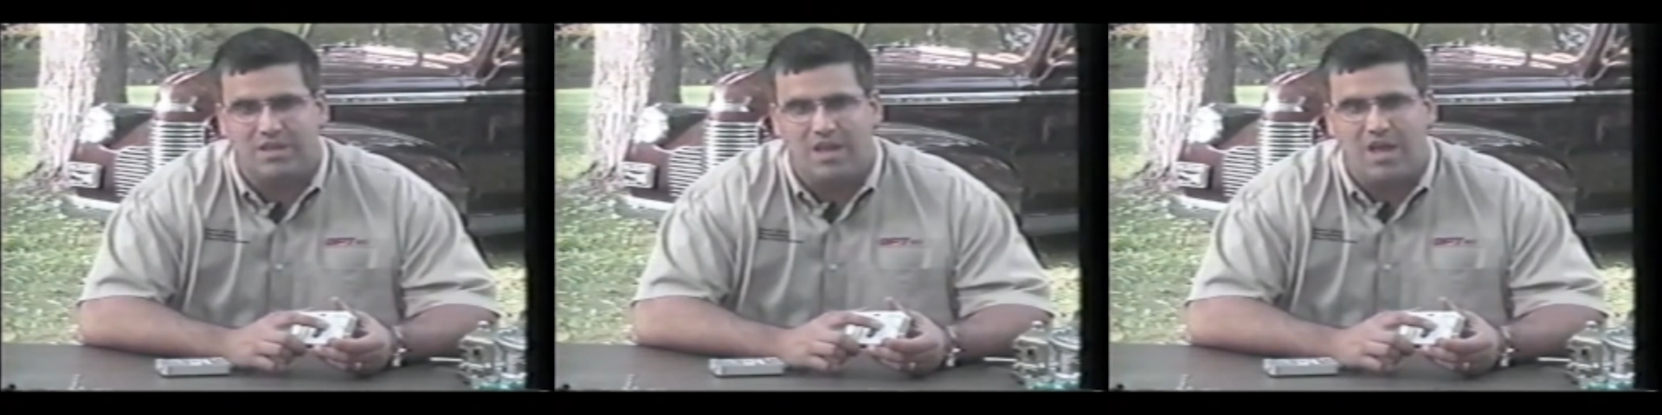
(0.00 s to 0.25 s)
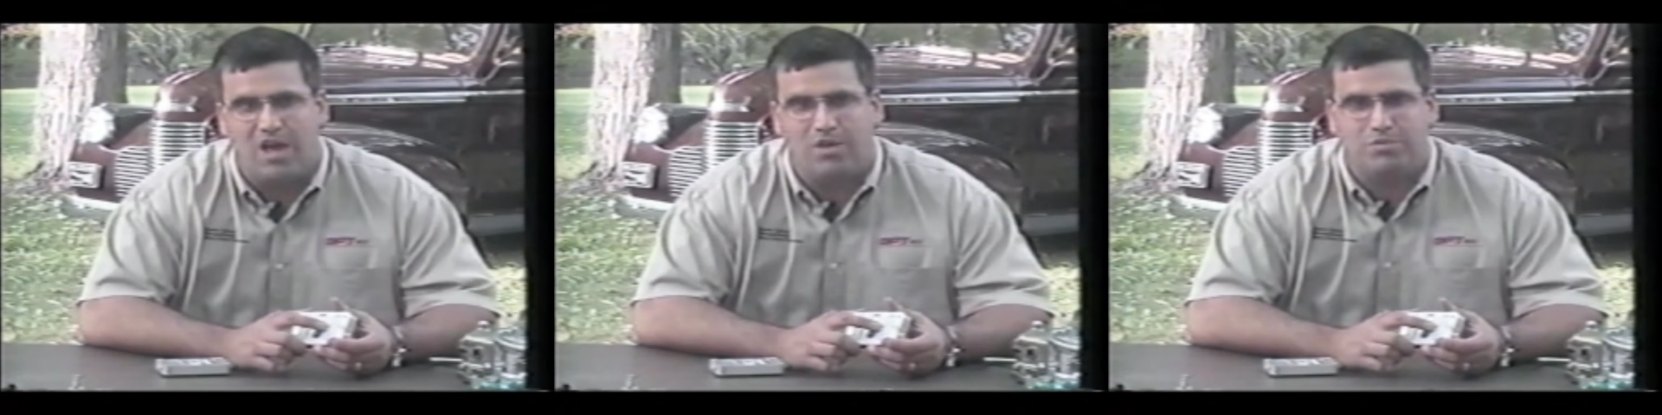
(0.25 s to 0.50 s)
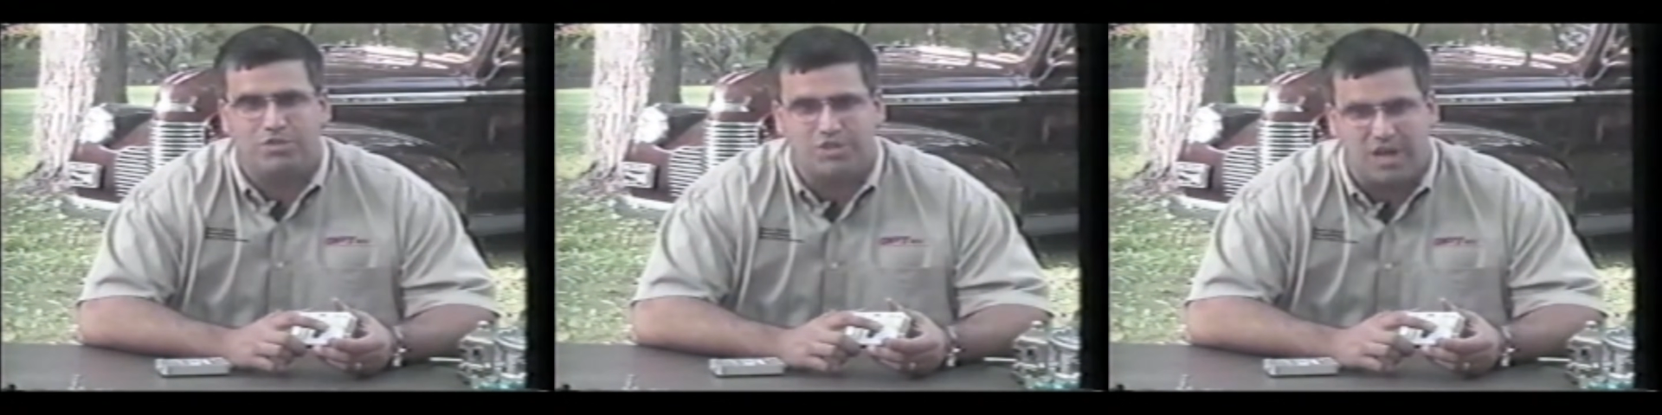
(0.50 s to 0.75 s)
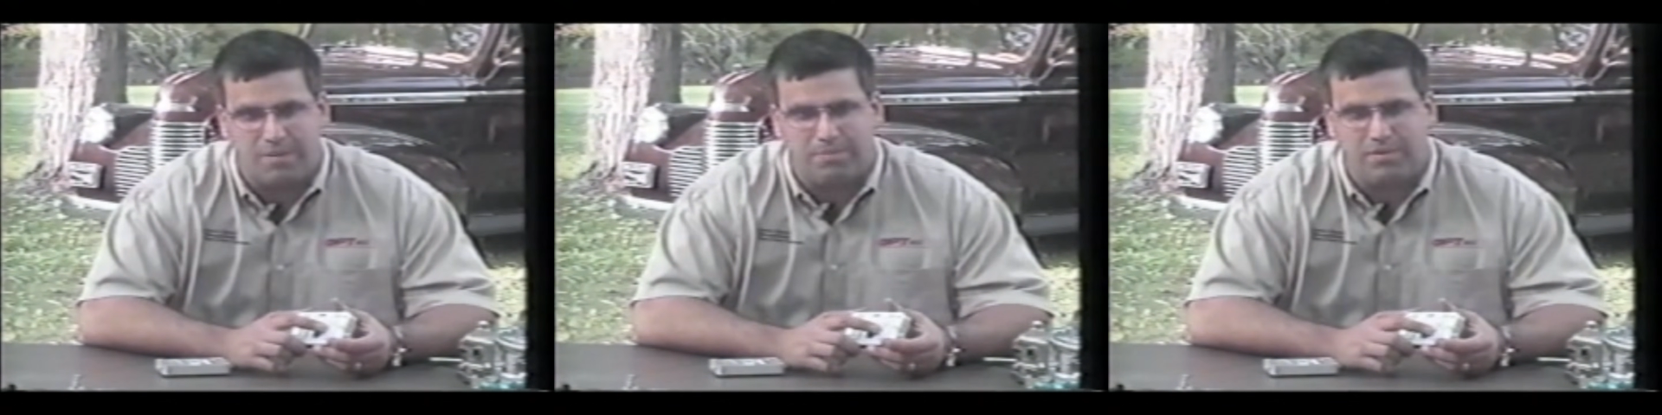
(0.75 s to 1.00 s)
help
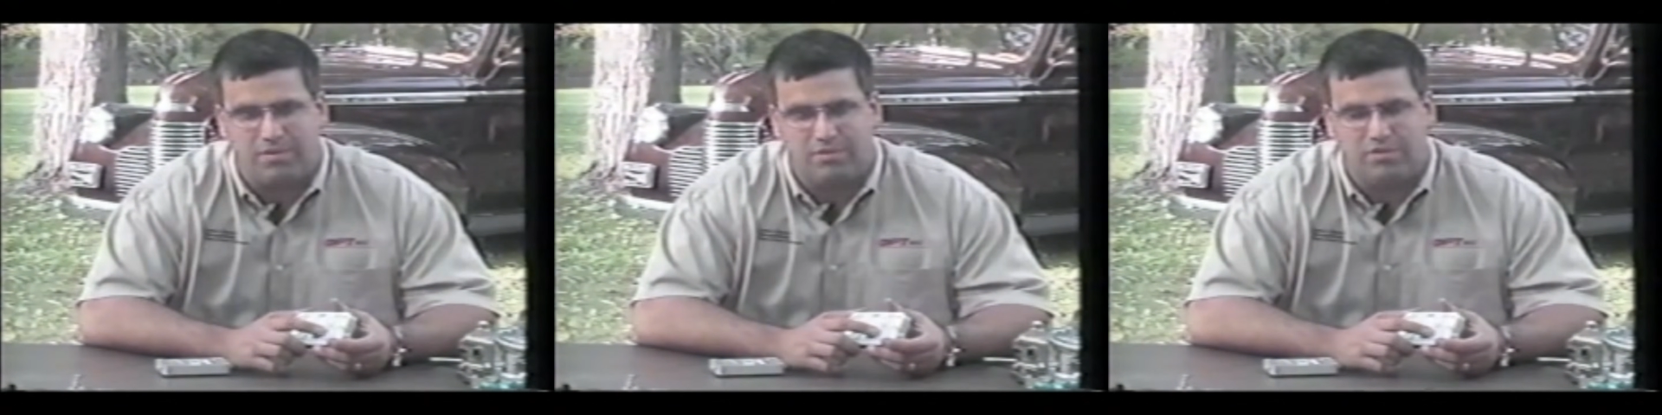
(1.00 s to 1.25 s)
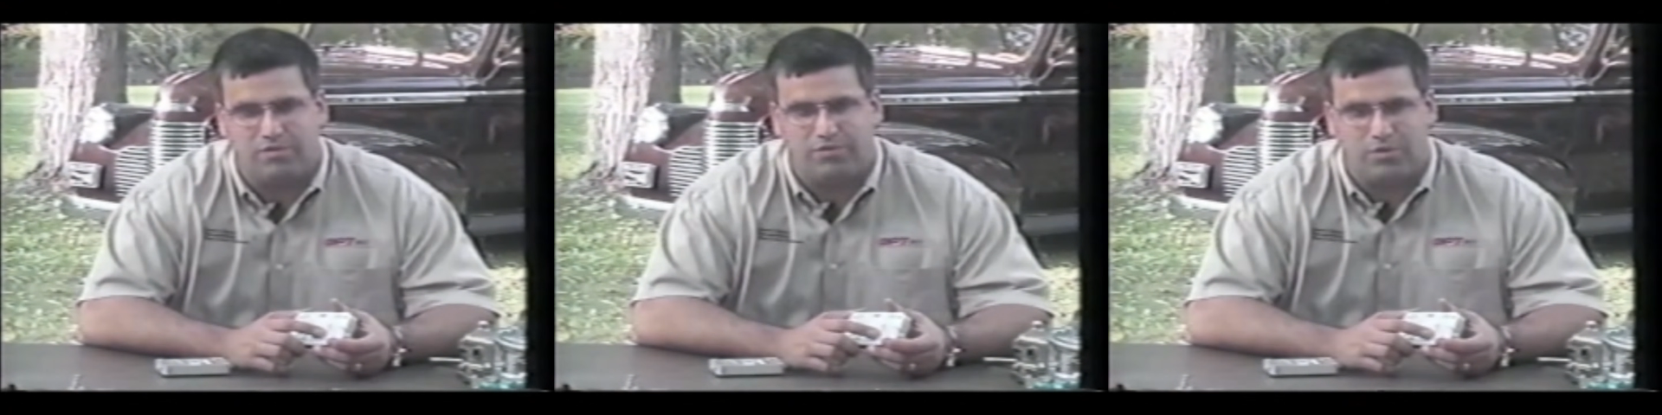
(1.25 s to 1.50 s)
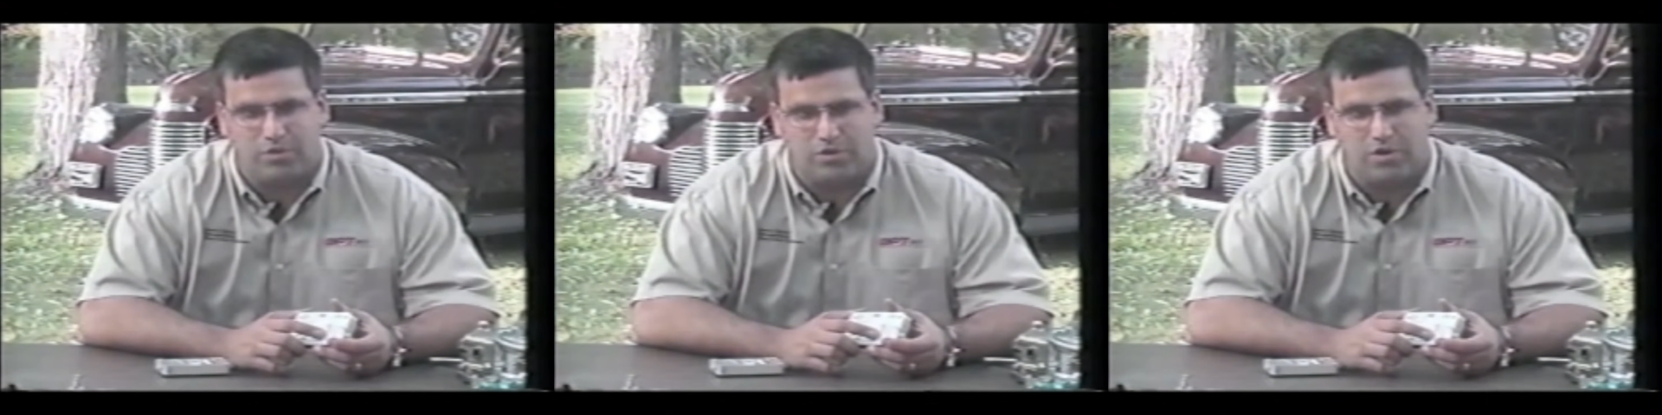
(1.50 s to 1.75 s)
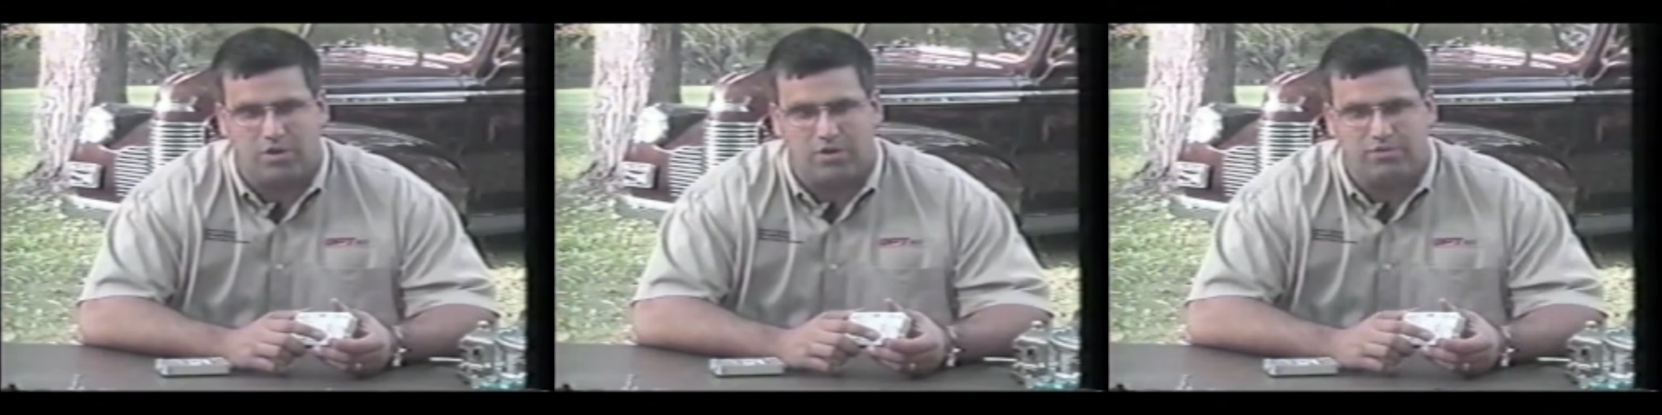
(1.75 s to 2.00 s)
shape the fuel curve.